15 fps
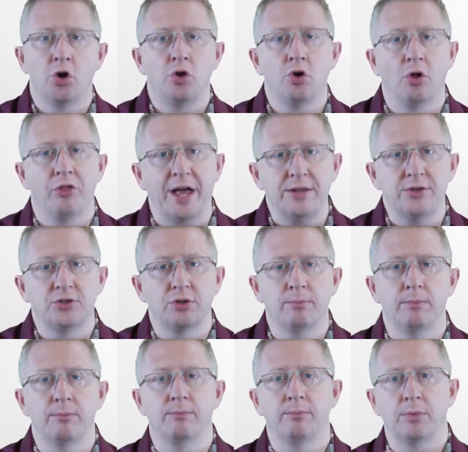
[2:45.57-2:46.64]
You'll then
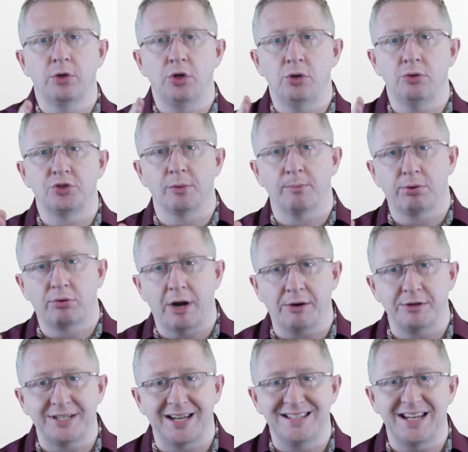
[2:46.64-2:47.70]
use some
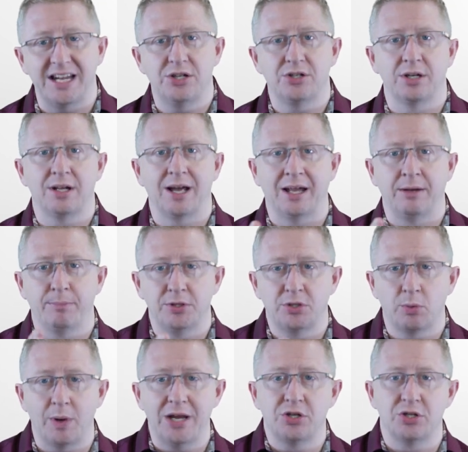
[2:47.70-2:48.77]
prioritization and
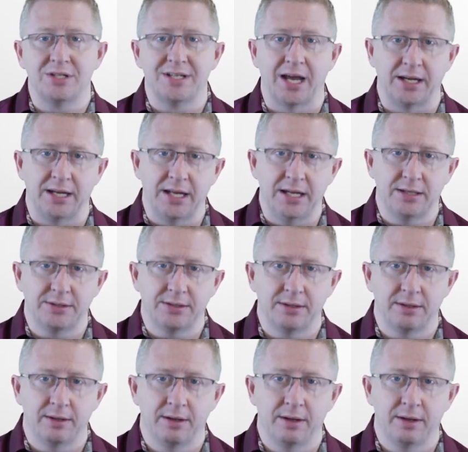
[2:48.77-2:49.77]
persuasion techniques.